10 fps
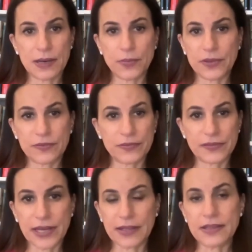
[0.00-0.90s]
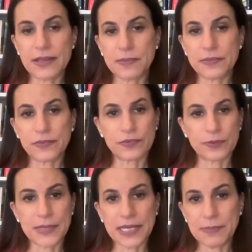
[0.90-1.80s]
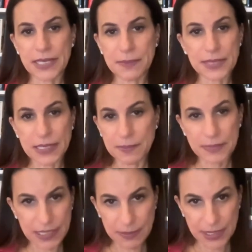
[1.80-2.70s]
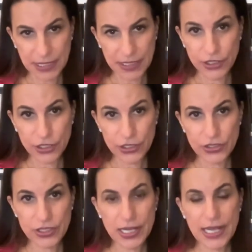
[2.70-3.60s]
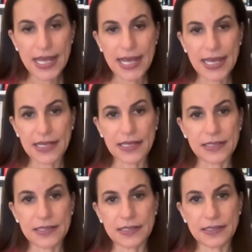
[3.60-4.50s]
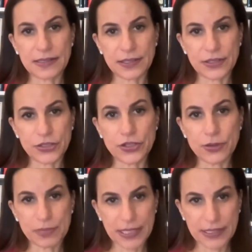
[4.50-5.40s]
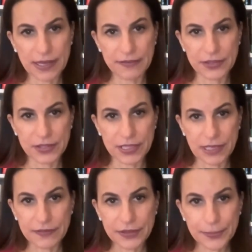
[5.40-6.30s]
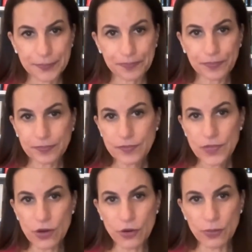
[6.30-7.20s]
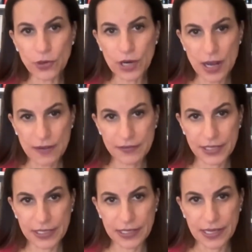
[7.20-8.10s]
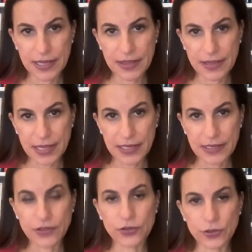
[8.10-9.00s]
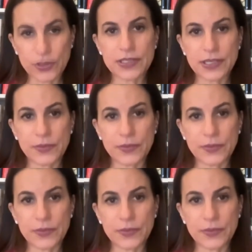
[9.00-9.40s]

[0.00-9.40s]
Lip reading: We've had them for many, many, many, many, many years, and there is no place I feel safer or more confident than New York